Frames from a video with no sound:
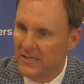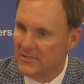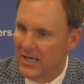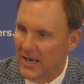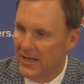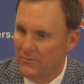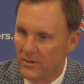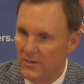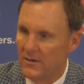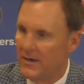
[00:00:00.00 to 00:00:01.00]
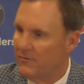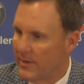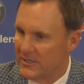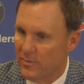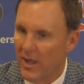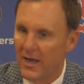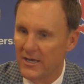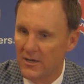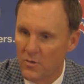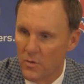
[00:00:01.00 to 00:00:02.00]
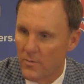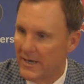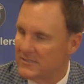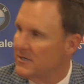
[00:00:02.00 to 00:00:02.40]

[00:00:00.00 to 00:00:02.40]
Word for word: It's kind of like when everybody's blocking and the quarterback's